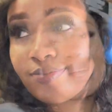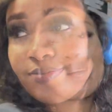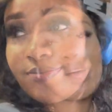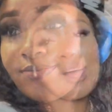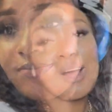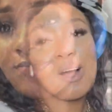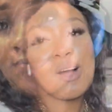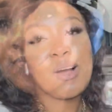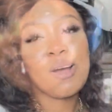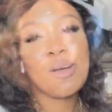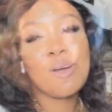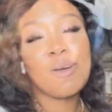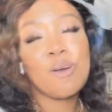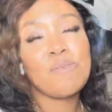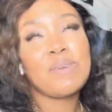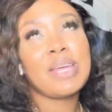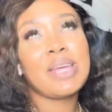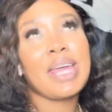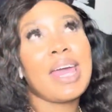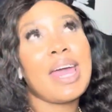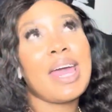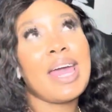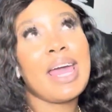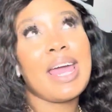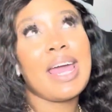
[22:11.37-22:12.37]
Oh,
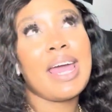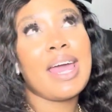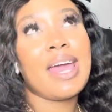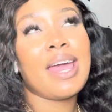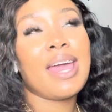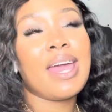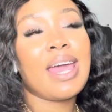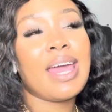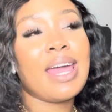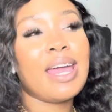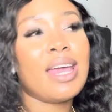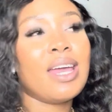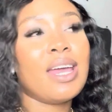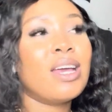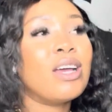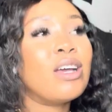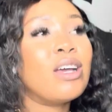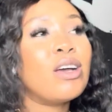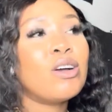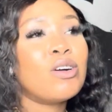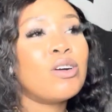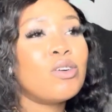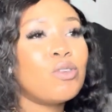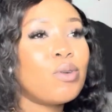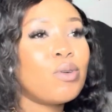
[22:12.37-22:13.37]
yay.
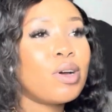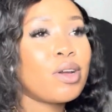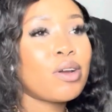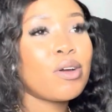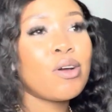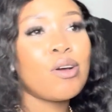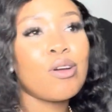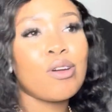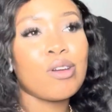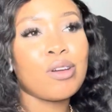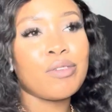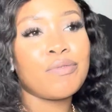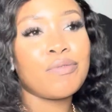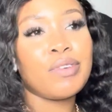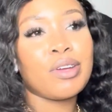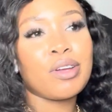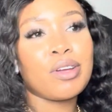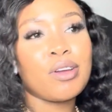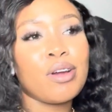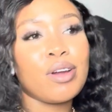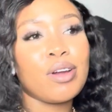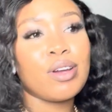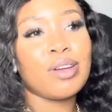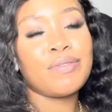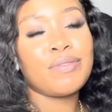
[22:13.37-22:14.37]
What a horrific,
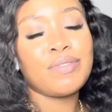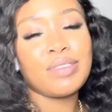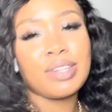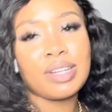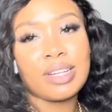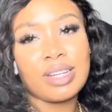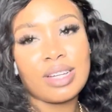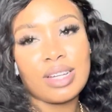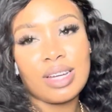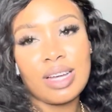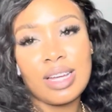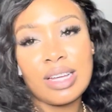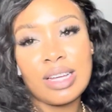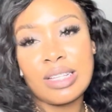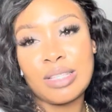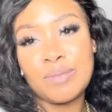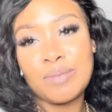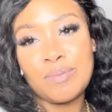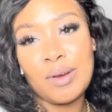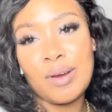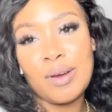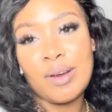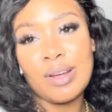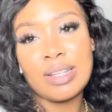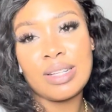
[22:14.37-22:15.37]
horrific
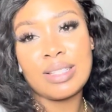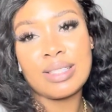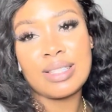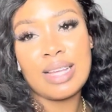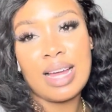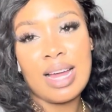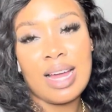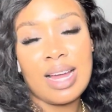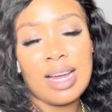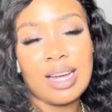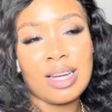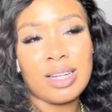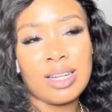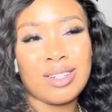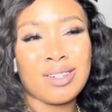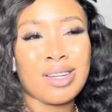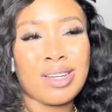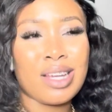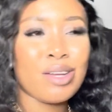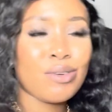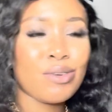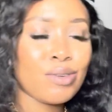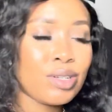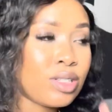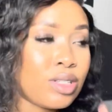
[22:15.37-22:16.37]
experience I had.
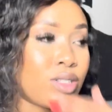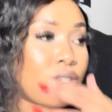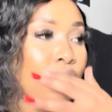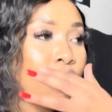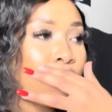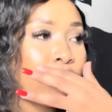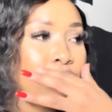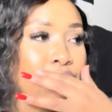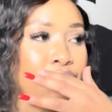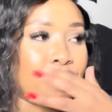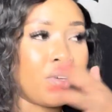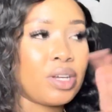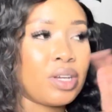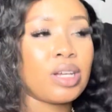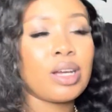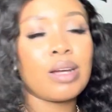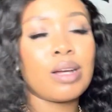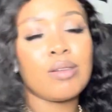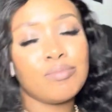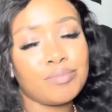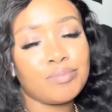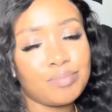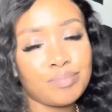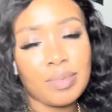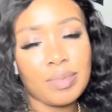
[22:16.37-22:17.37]
Okay, it wasn't horrific.
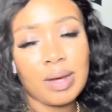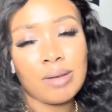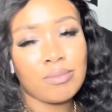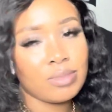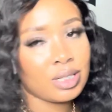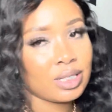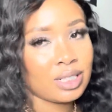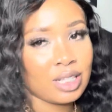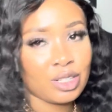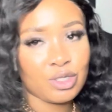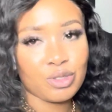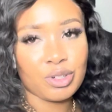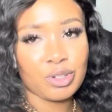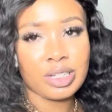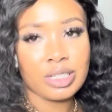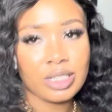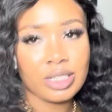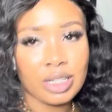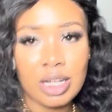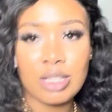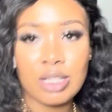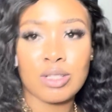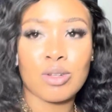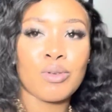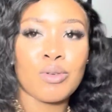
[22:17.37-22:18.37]
I'm exaggerating
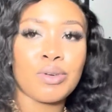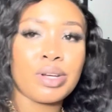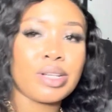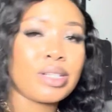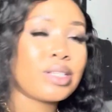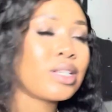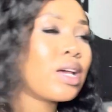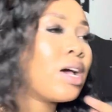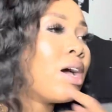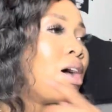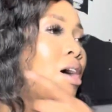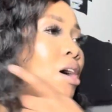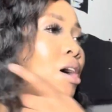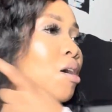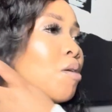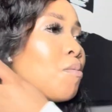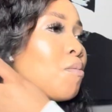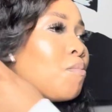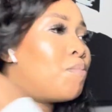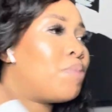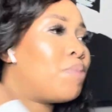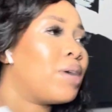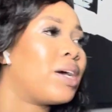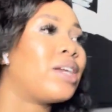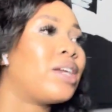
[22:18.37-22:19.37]
as always.
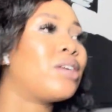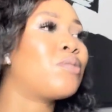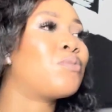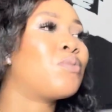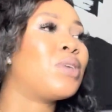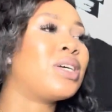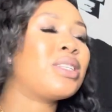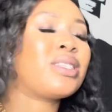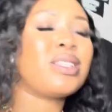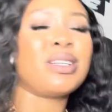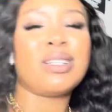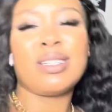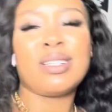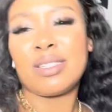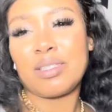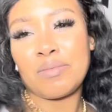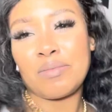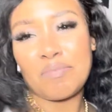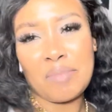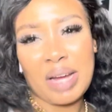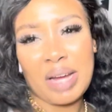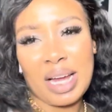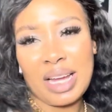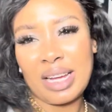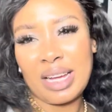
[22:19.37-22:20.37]
But it wasn't
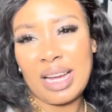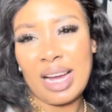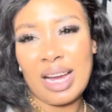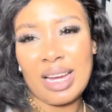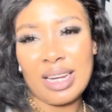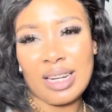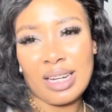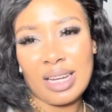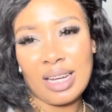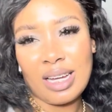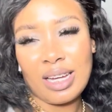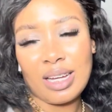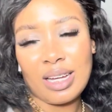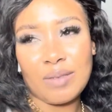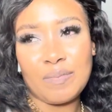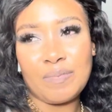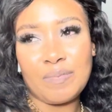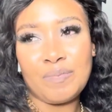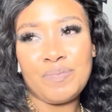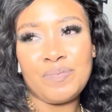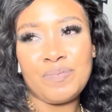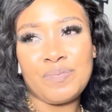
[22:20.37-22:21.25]
my kind of...